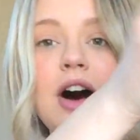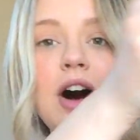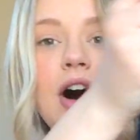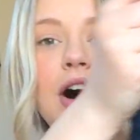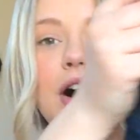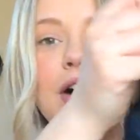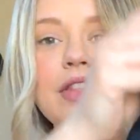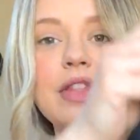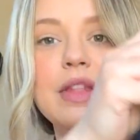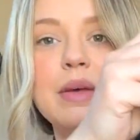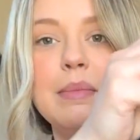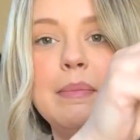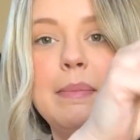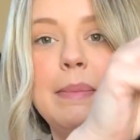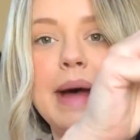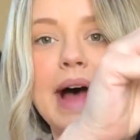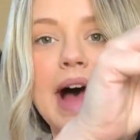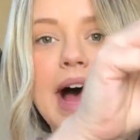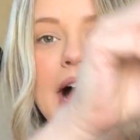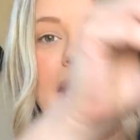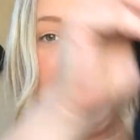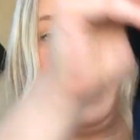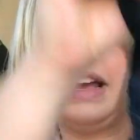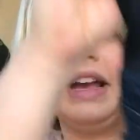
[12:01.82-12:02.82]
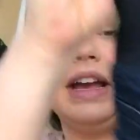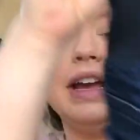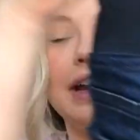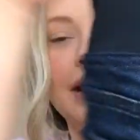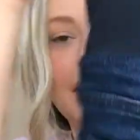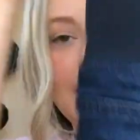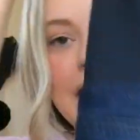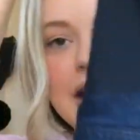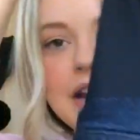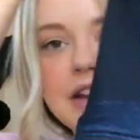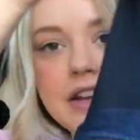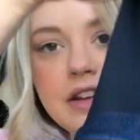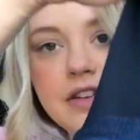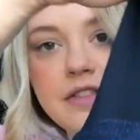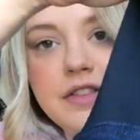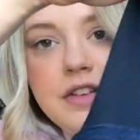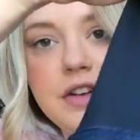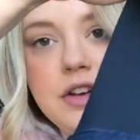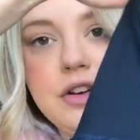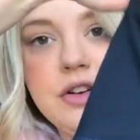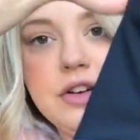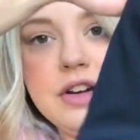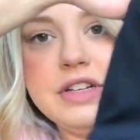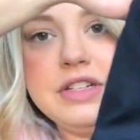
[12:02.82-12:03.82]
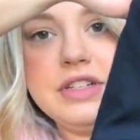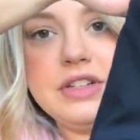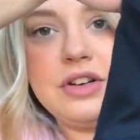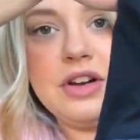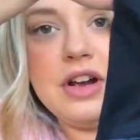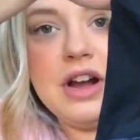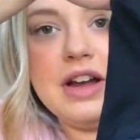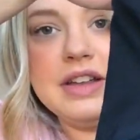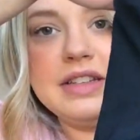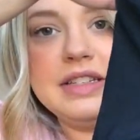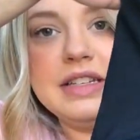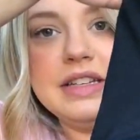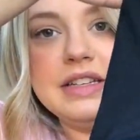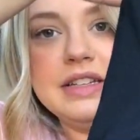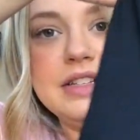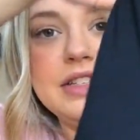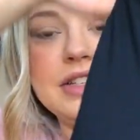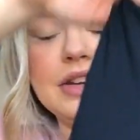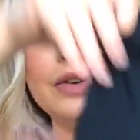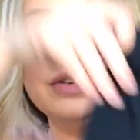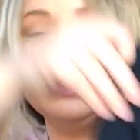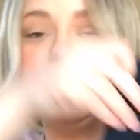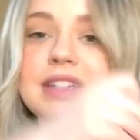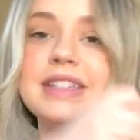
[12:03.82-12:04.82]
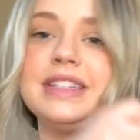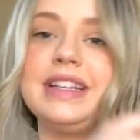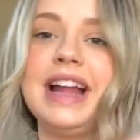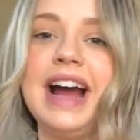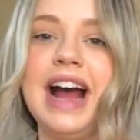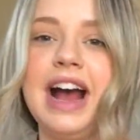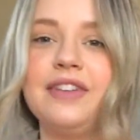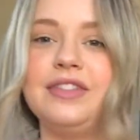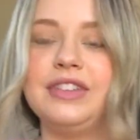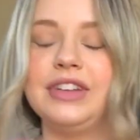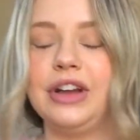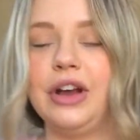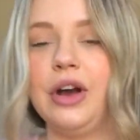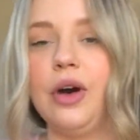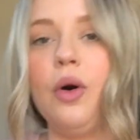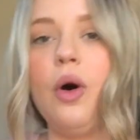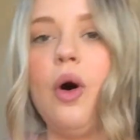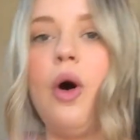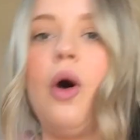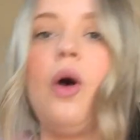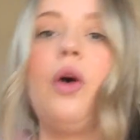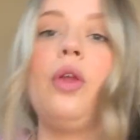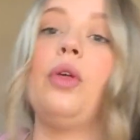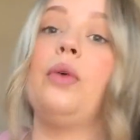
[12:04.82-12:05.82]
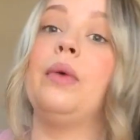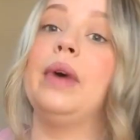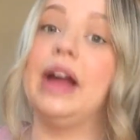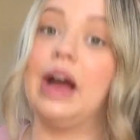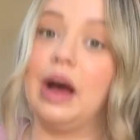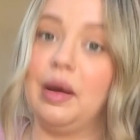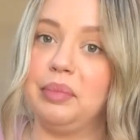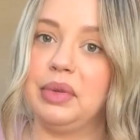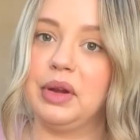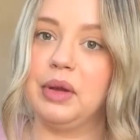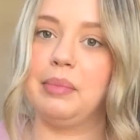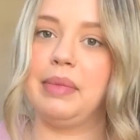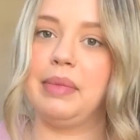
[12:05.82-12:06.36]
on the back it kind of crisscrosses, so it doesn't have to go all the way up your